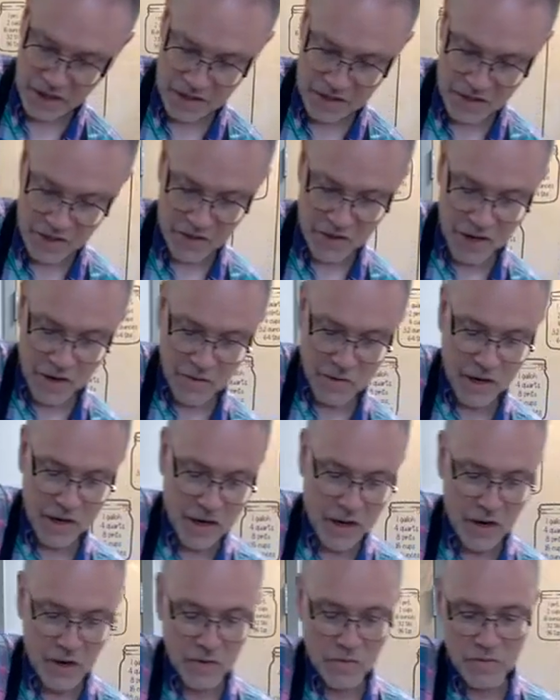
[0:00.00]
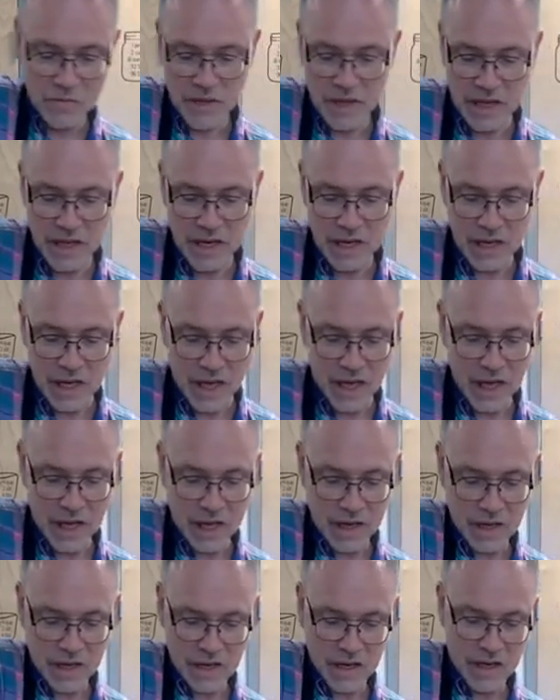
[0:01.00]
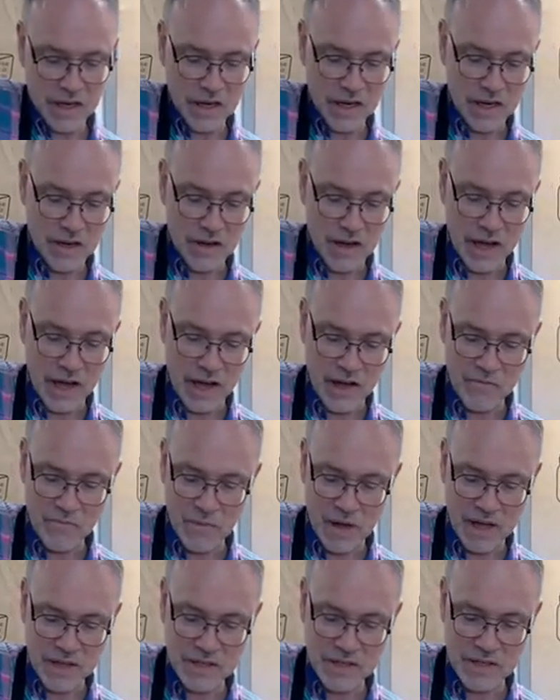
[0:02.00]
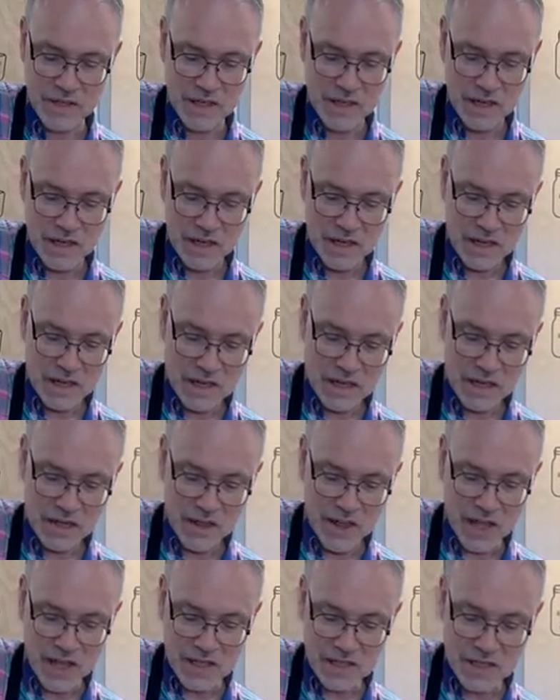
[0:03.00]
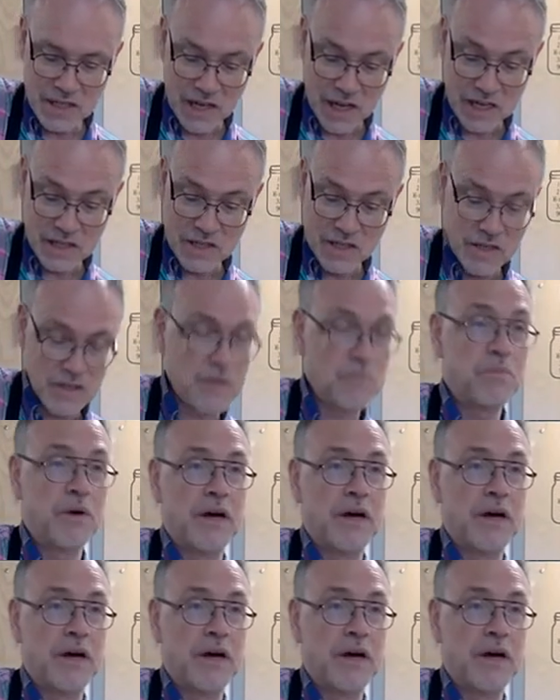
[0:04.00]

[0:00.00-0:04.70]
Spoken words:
So there we go. And again, I have my thin slices of